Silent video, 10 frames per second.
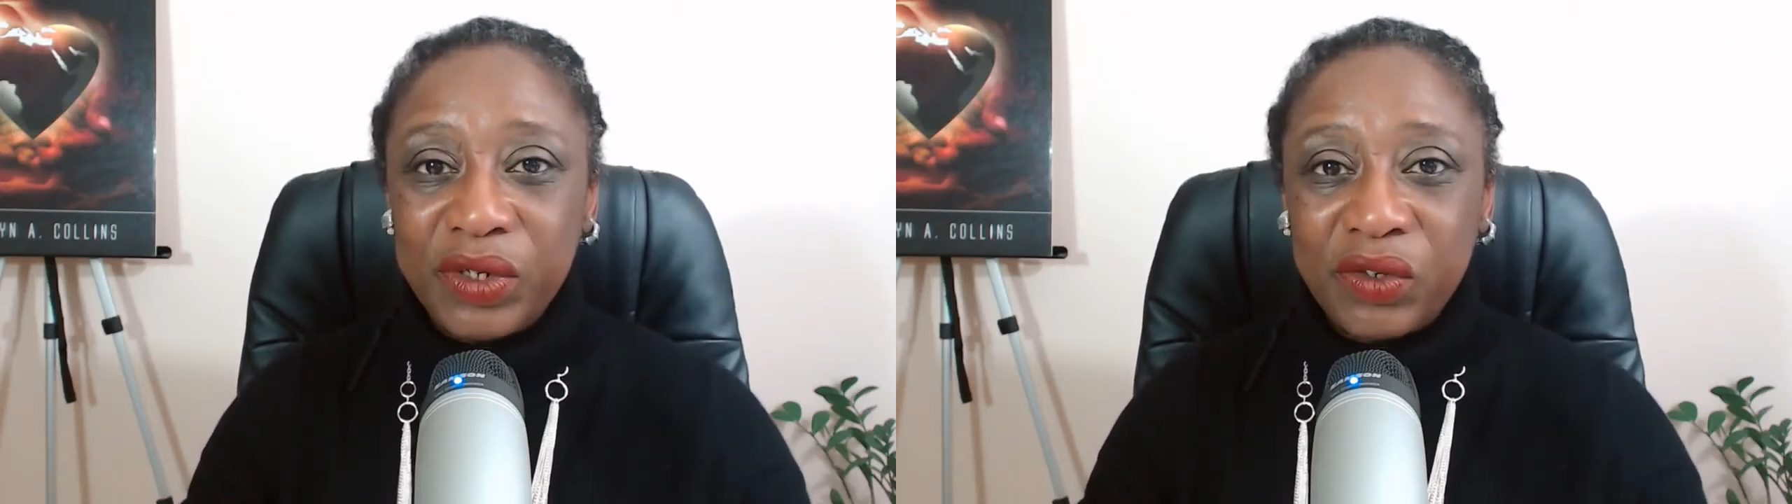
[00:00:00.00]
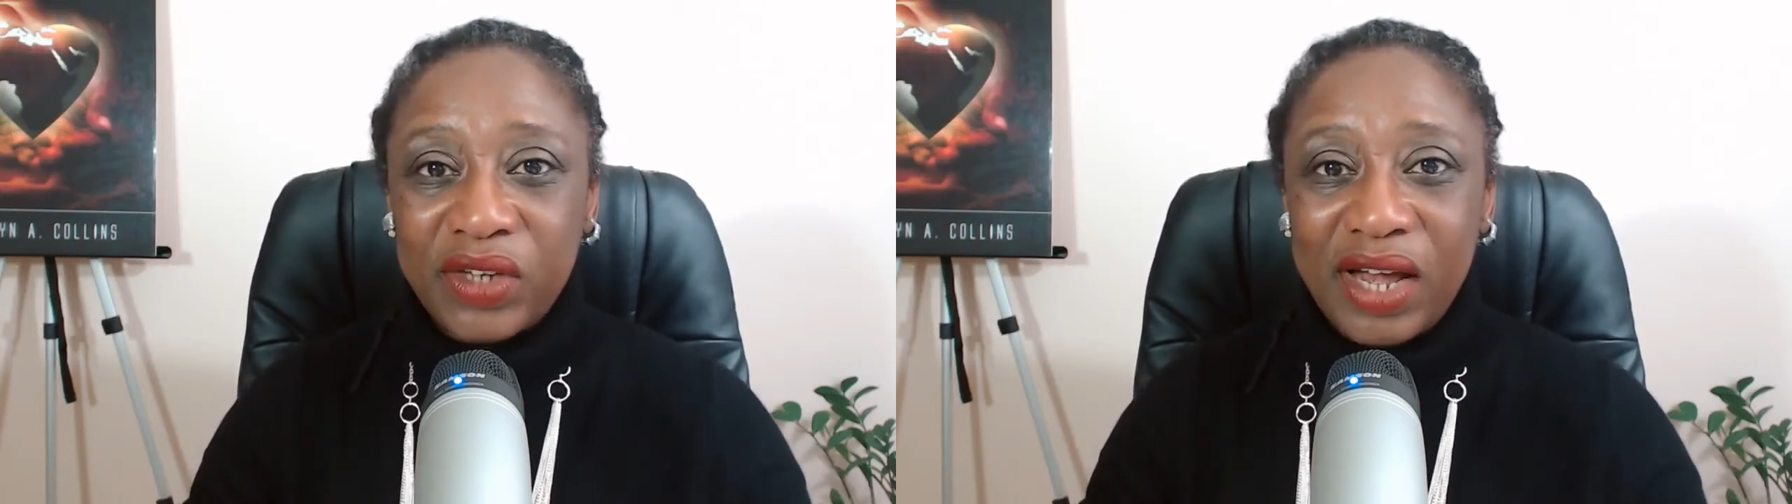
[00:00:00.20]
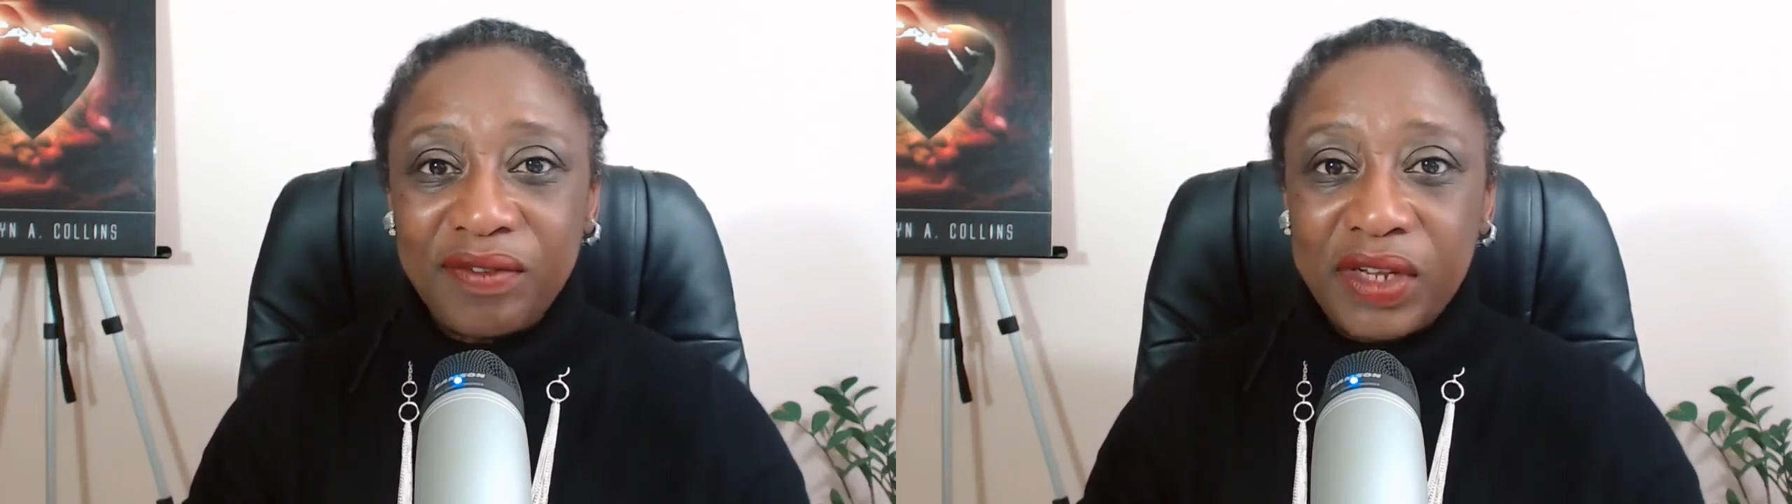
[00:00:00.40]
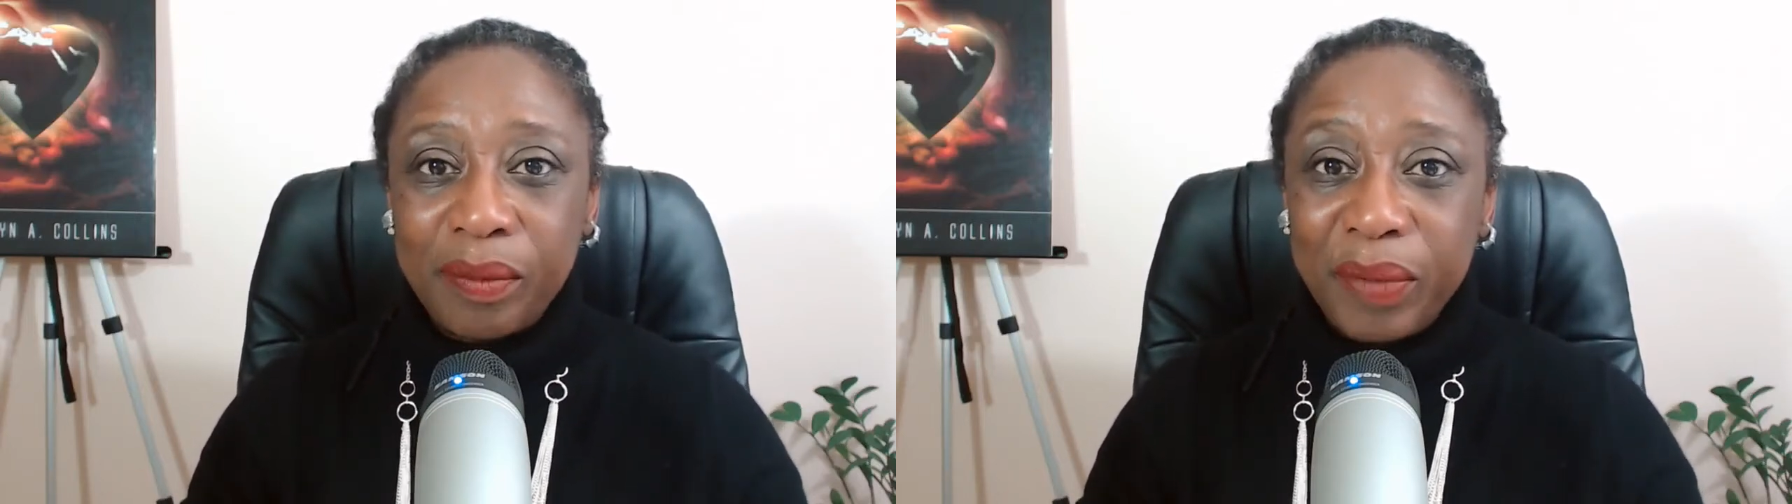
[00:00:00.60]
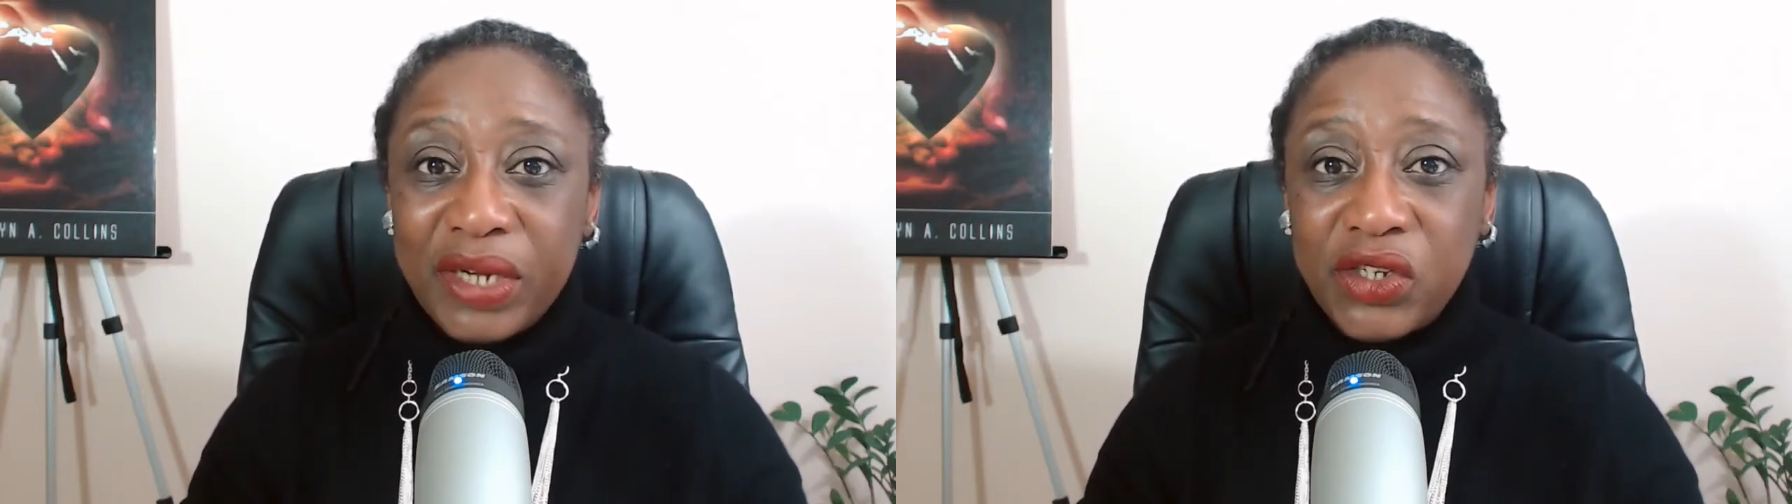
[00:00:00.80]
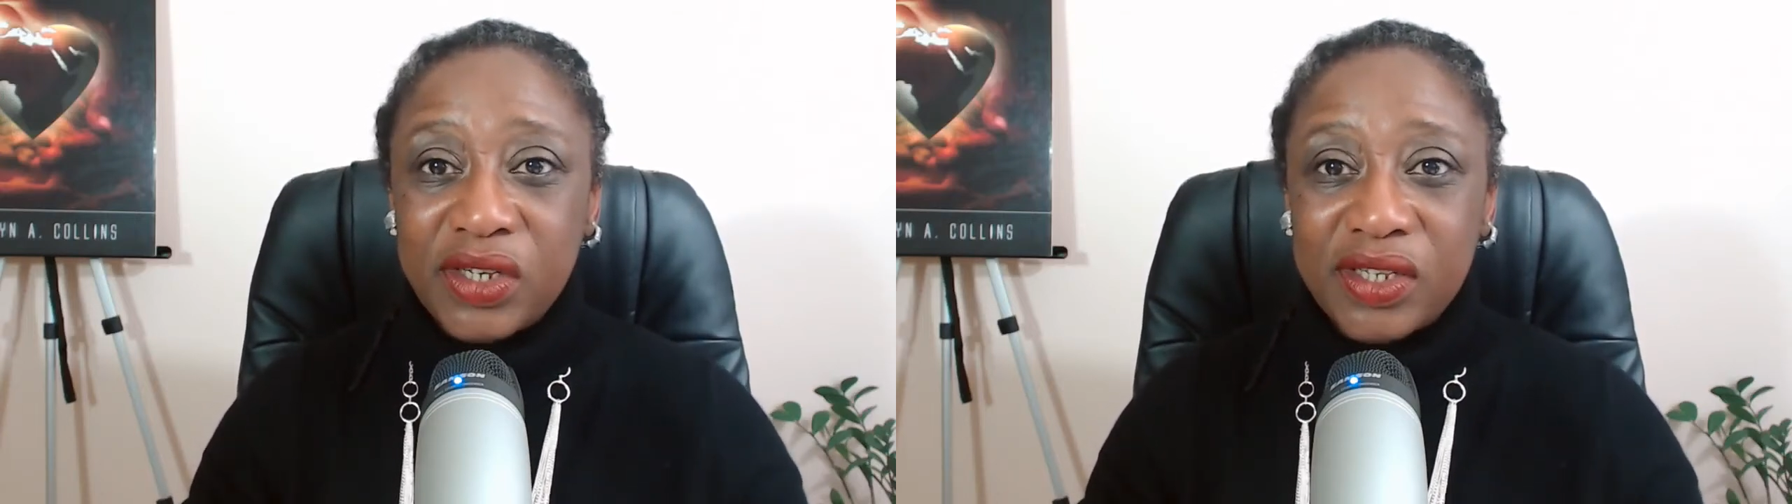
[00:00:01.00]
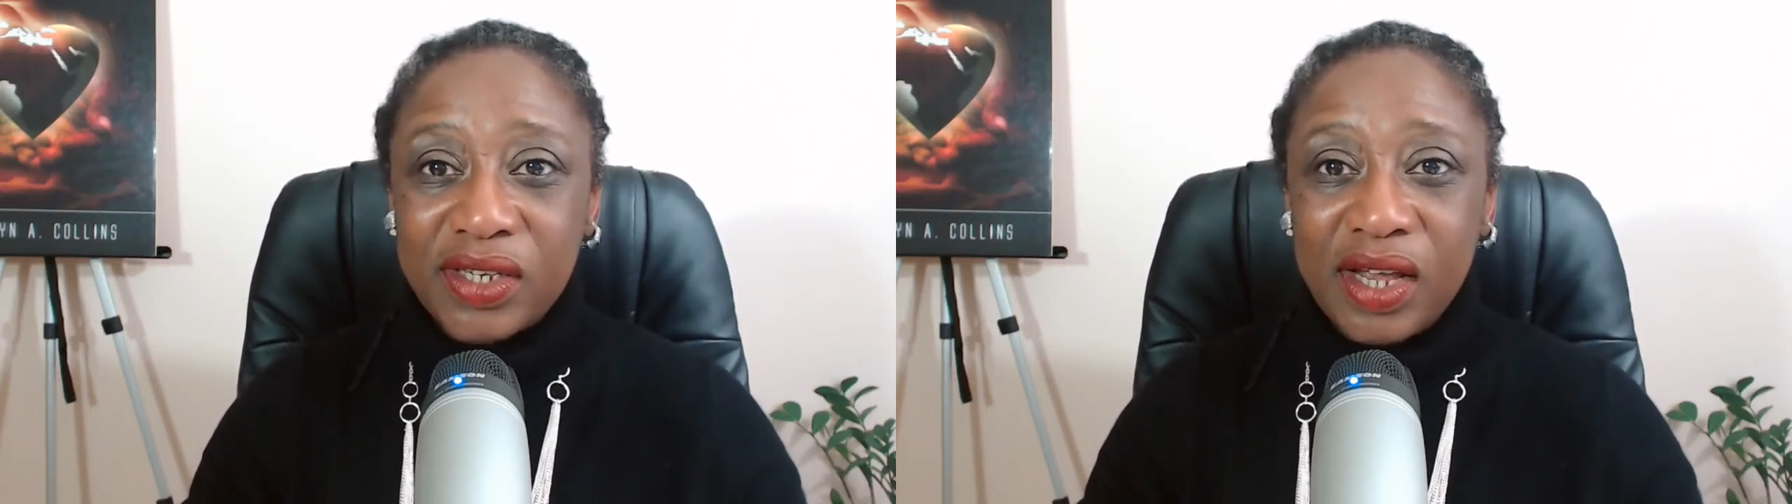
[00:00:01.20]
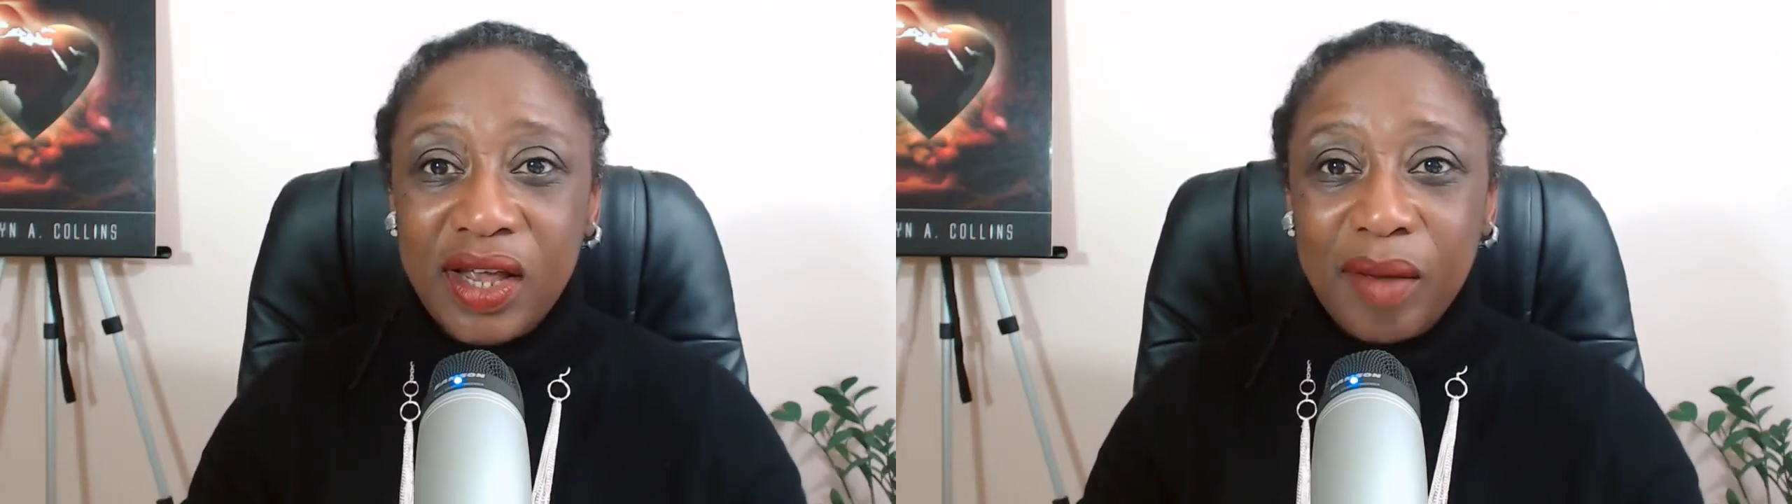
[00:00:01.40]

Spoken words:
we don't have their budgets,